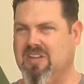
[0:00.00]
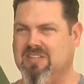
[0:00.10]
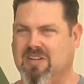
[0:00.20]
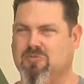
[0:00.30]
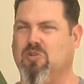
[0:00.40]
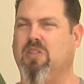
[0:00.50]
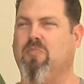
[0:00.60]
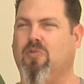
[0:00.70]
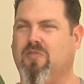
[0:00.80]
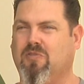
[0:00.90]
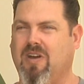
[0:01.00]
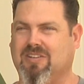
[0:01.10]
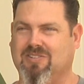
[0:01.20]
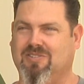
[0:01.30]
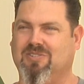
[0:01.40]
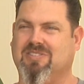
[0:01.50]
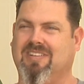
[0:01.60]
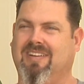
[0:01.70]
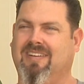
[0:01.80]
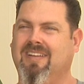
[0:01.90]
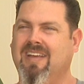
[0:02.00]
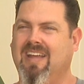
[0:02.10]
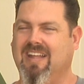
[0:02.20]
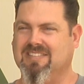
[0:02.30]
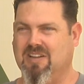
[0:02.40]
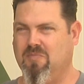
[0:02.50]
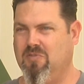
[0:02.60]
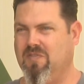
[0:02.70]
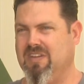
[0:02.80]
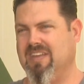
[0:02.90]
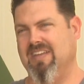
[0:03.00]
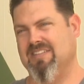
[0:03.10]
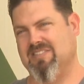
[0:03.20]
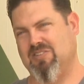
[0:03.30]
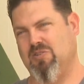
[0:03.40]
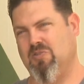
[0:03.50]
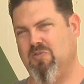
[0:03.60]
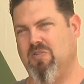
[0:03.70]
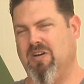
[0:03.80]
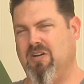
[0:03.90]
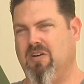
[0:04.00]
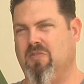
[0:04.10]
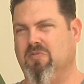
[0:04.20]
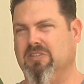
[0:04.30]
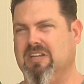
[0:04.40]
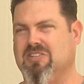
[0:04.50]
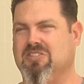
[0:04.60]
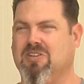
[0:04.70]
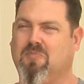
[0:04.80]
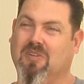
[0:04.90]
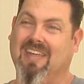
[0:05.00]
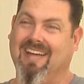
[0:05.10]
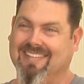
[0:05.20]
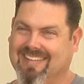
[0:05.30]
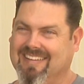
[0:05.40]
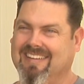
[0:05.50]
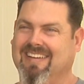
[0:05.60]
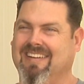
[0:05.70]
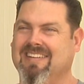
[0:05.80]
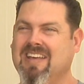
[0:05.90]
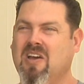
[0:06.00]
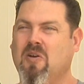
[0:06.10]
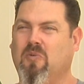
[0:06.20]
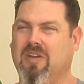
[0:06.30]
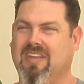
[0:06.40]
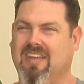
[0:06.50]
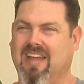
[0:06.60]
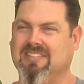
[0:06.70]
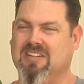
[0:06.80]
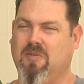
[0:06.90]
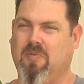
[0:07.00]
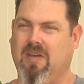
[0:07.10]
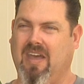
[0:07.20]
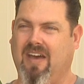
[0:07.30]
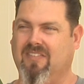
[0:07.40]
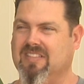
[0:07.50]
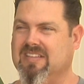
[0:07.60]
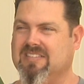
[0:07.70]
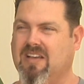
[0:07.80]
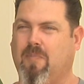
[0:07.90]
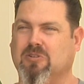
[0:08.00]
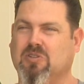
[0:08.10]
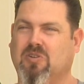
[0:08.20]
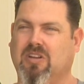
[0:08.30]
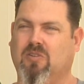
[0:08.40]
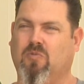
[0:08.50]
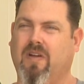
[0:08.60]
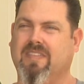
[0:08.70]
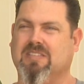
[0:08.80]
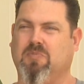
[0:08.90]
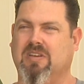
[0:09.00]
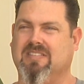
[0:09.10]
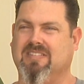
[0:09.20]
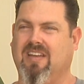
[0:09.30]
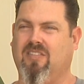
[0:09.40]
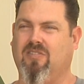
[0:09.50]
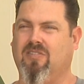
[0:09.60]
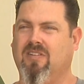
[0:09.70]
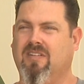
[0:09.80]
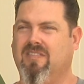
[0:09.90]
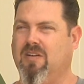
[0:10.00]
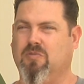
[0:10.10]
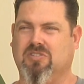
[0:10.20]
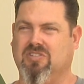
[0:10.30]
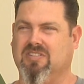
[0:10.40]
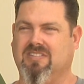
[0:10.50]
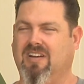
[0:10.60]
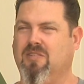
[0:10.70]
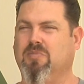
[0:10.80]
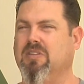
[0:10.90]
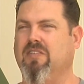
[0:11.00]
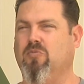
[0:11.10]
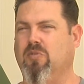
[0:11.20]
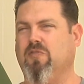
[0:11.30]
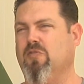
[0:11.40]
ended up joining the board of directors and ended up moving into a, a relationship with Ellie, and we ended up having this opportunity to run this place together that was just unbelievable